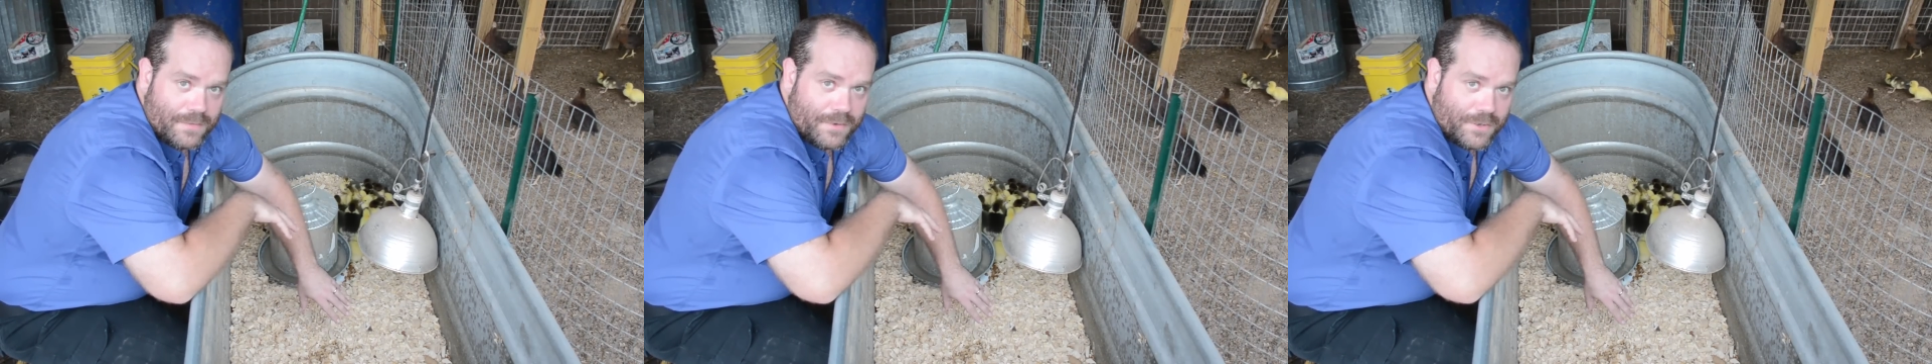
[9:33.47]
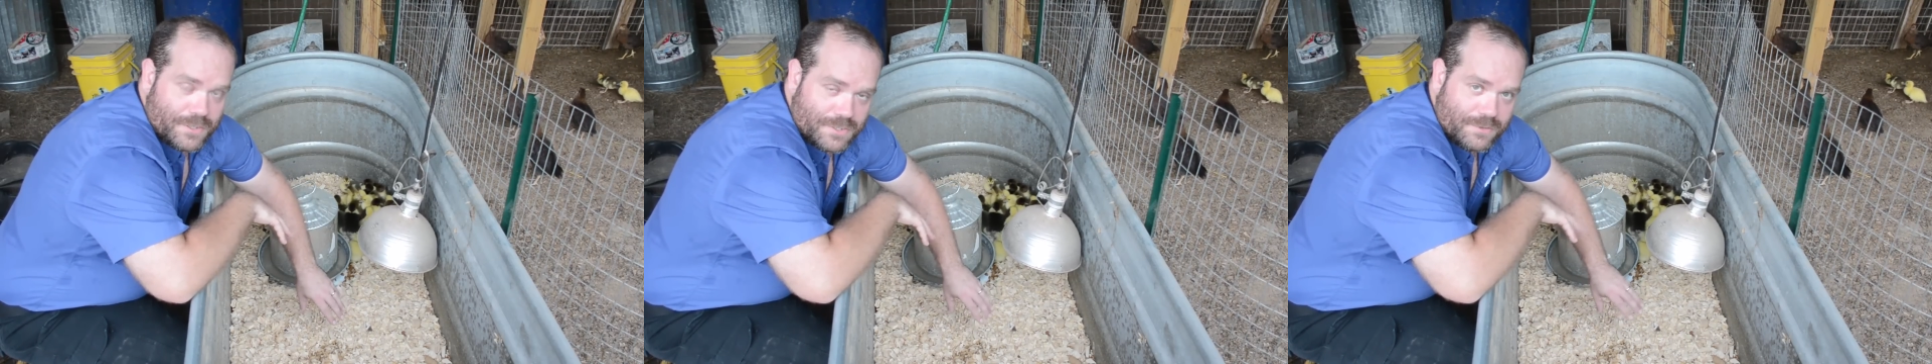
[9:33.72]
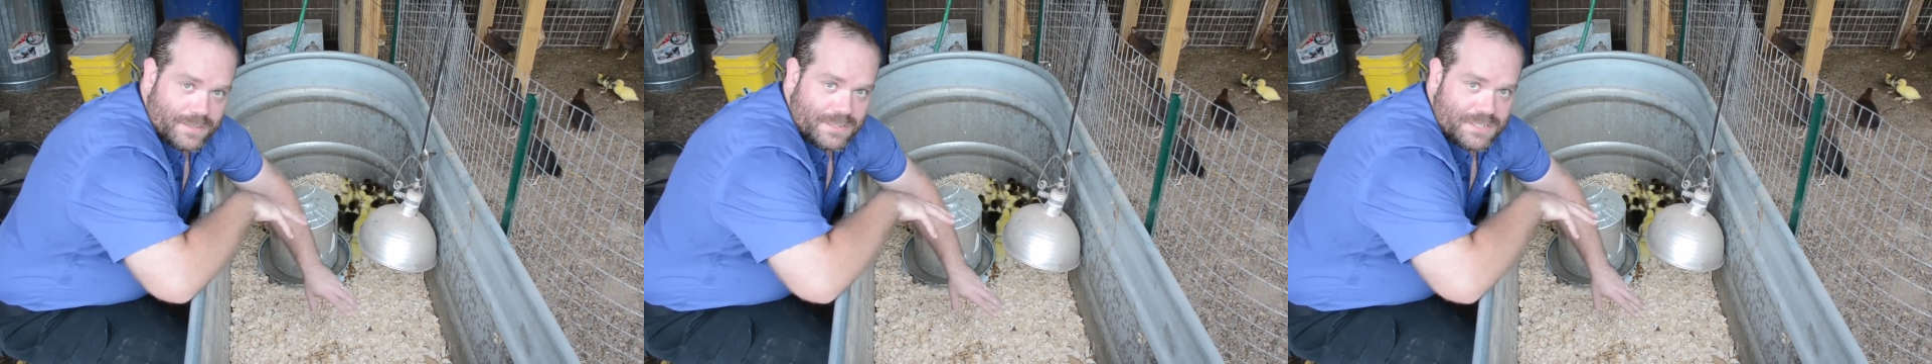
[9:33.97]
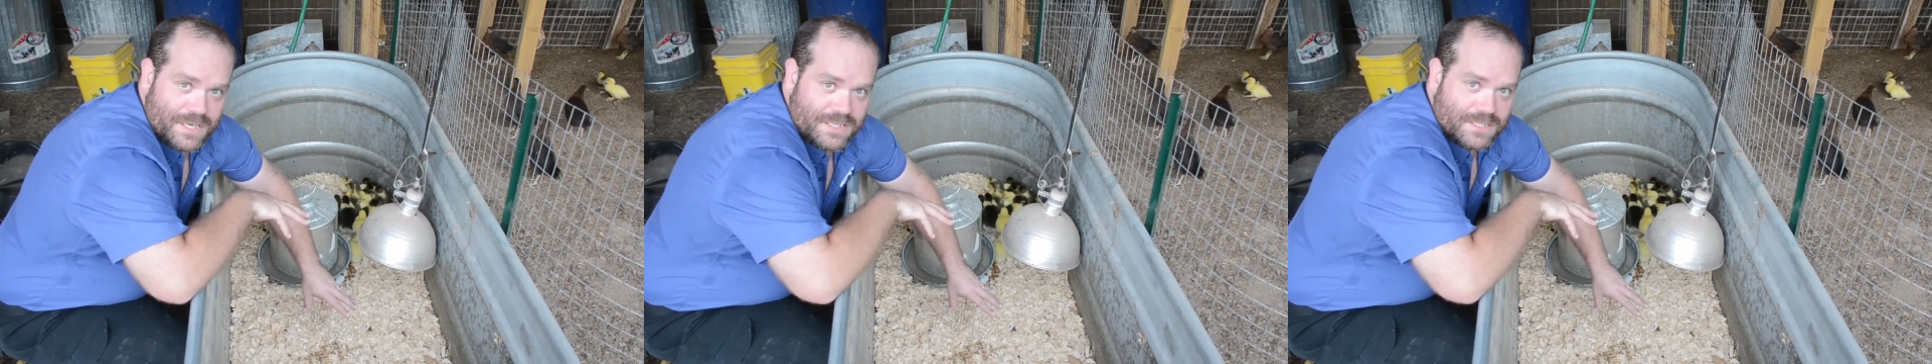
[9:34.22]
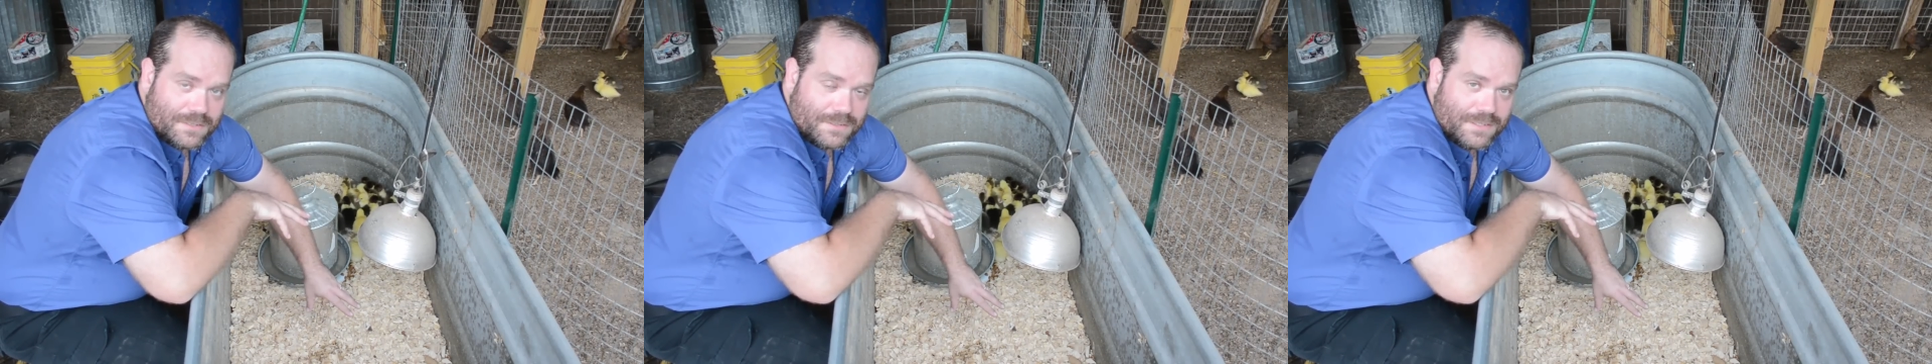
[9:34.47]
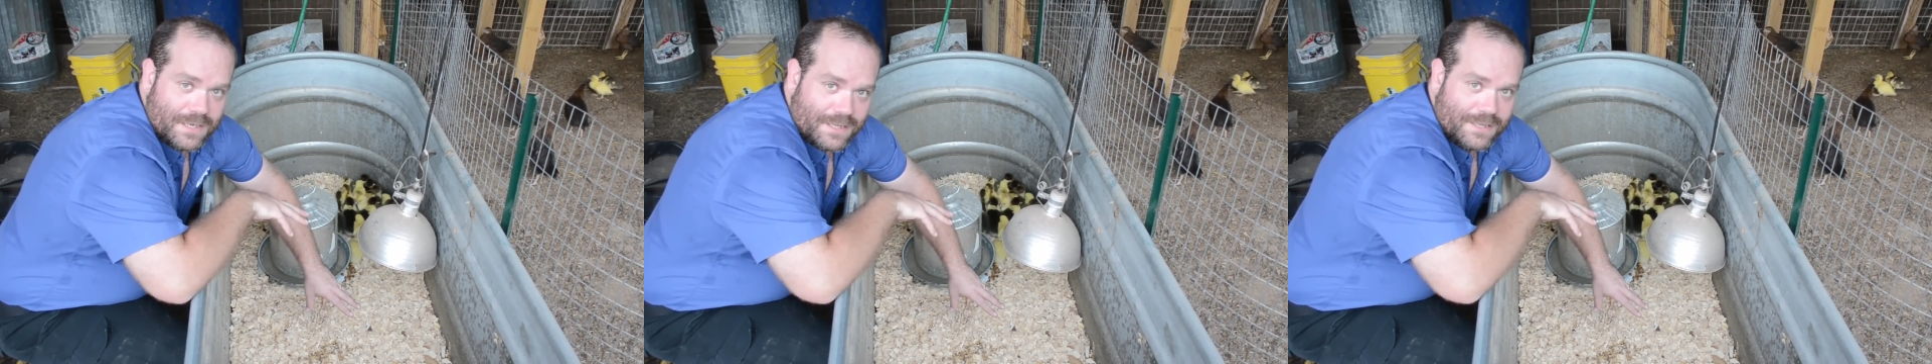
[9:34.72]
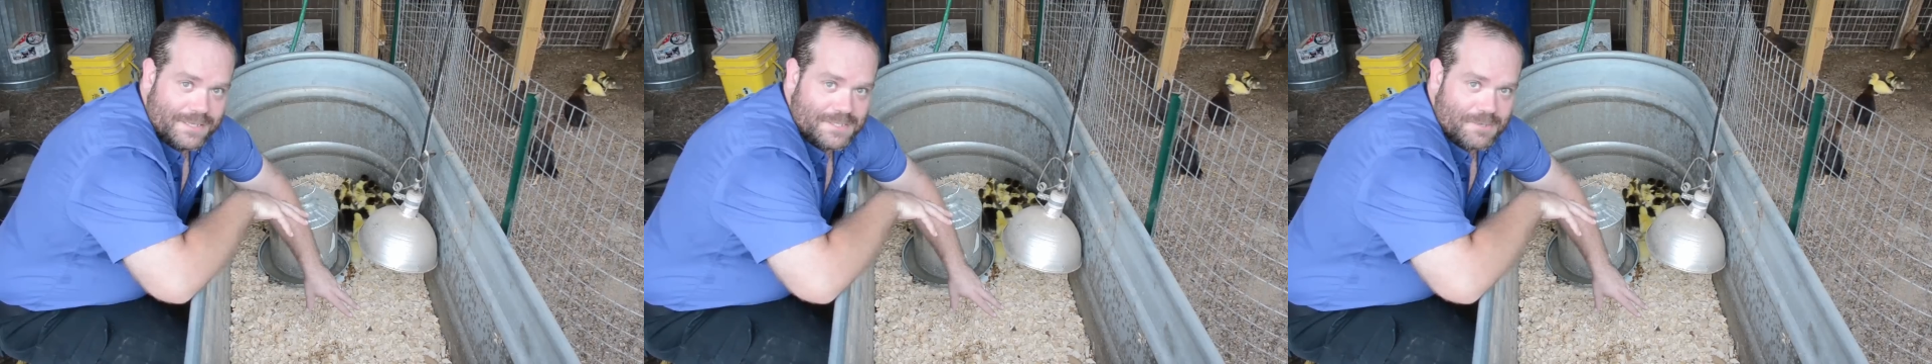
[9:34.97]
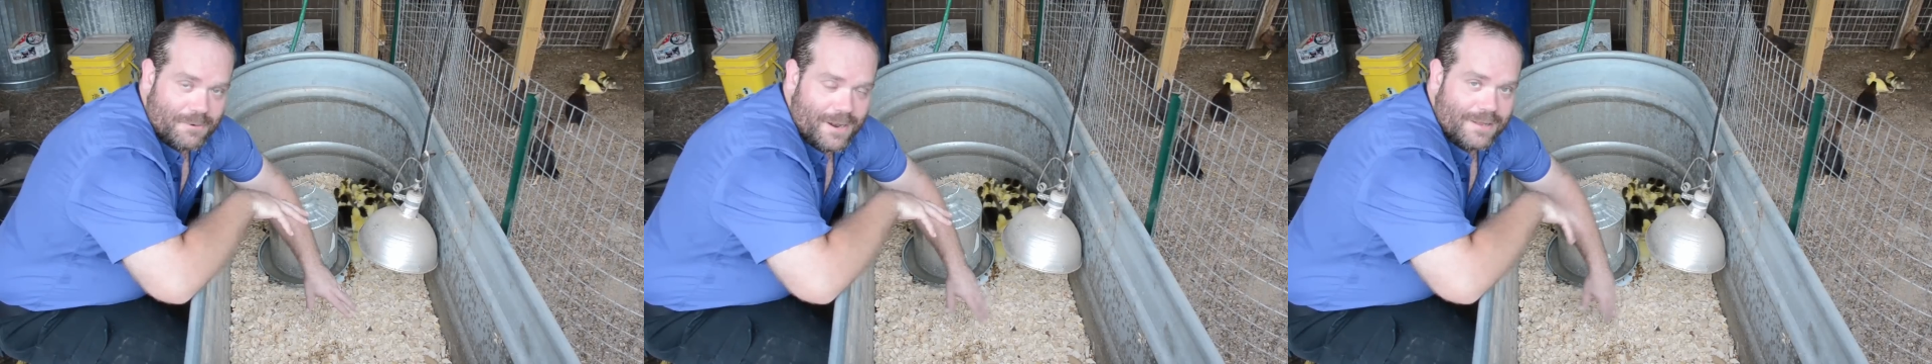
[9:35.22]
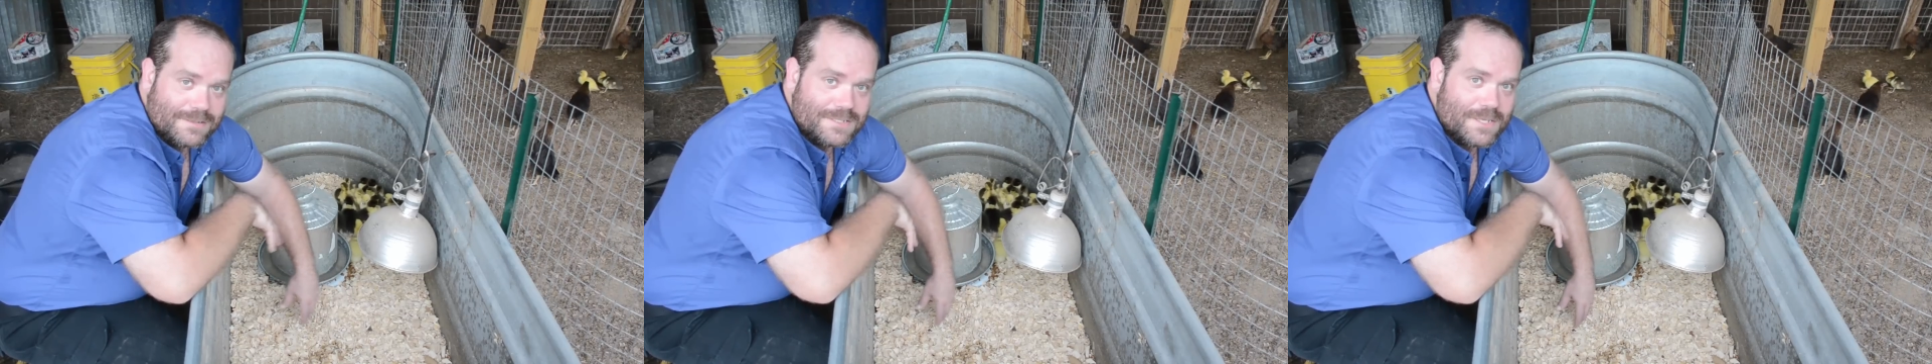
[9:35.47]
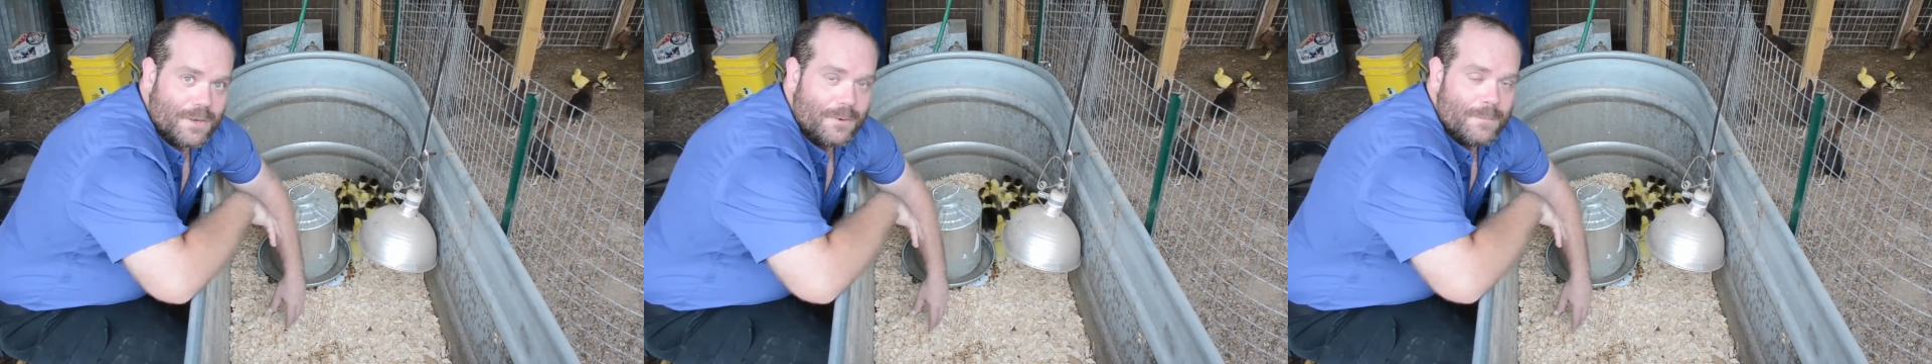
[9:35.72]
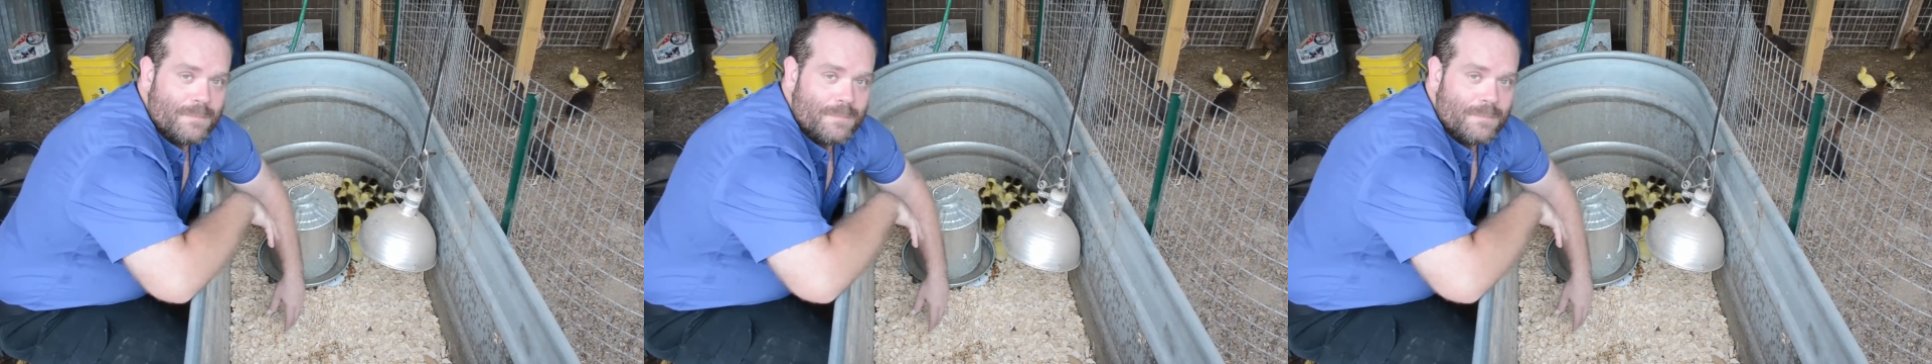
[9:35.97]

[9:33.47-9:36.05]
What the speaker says: in the nursery and chase little ducklings around. So